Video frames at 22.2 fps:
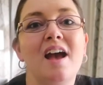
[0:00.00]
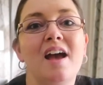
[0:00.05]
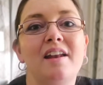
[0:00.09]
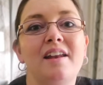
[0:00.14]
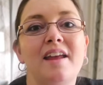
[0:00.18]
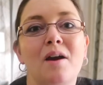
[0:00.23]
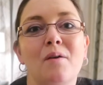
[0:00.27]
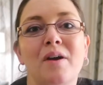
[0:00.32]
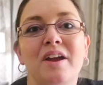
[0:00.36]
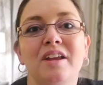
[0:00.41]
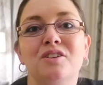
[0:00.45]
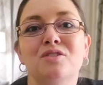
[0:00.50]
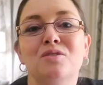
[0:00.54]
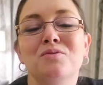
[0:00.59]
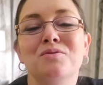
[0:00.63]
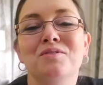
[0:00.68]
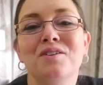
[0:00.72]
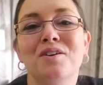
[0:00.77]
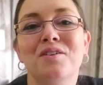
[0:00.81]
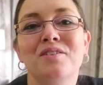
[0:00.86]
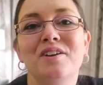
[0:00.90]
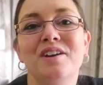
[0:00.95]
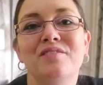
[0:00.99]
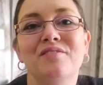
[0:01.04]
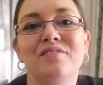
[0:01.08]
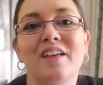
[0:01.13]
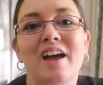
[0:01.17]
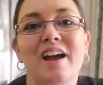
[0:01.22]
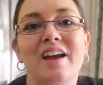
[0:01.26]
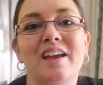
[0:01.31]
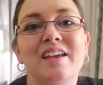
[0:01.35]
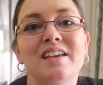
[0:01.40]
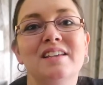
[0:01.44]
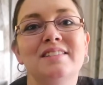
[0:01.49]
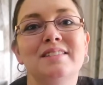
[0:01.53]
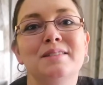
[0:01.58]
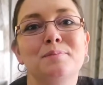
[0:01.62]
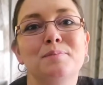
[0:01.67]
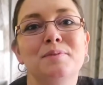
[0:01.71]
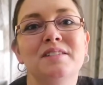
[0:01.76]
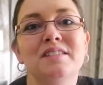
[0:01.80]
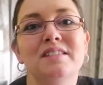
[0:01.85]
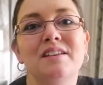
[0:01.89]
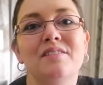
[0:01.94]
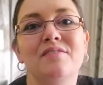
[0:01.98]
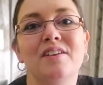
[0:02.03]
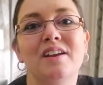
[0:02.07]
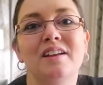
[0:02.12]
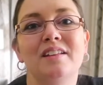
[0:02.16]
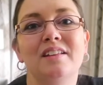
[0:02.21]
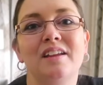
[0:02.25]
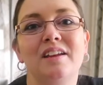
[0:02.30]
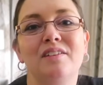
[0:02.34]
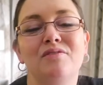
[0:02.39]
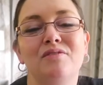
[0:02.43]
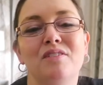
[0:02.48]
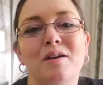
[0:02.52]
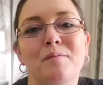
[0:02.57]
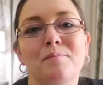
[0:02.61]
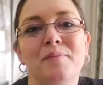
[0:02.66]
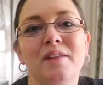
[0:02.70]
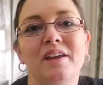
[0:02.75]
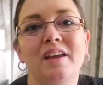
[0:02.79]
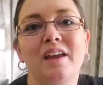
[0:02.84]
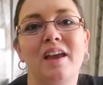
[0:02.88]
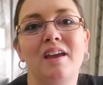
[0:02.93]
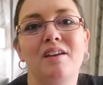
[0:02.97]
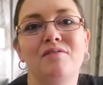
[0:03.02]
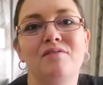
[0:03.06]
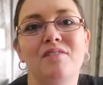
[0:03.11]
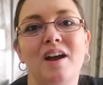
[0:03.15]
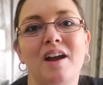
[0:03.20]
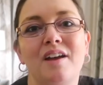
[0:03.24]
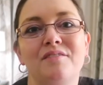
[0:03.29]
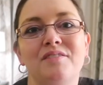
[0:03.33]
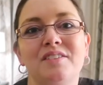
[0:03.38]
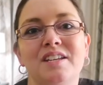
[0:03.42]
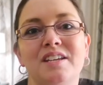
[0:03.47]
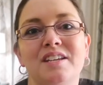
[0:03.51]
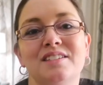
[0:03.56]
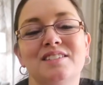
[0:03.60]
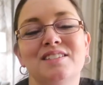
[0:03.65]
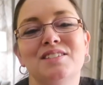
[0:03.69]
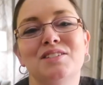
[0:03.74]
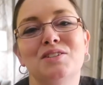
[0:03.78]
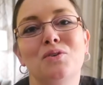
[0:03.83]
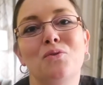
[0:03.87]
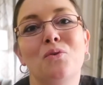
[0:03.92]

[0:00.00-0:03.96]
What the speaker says: Now, I don't know if that is specifically from the K5 discs